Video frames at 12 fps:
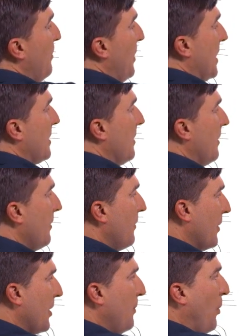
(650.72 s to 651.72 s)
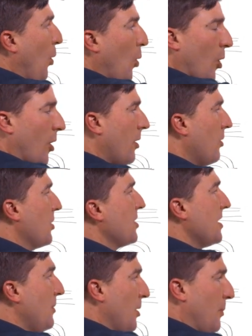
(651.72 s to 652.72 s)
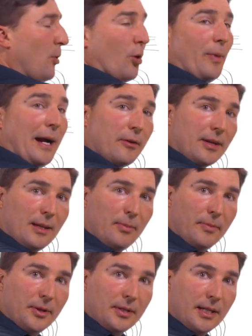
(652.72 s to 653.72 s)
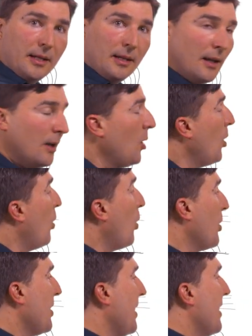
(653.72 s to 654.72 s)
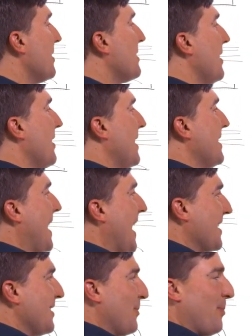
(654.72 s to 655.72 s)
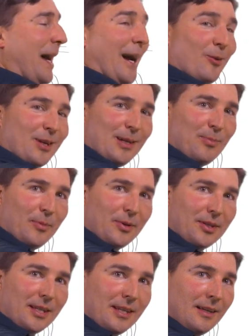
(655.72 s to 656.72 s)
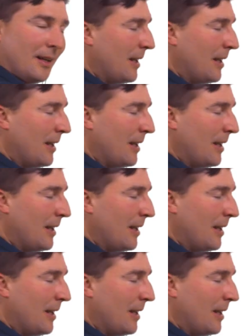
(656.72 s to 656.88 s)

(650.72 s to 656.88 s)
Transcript: but very poor or somewhat poor power capability, or you can get a cell that has excellent power capability,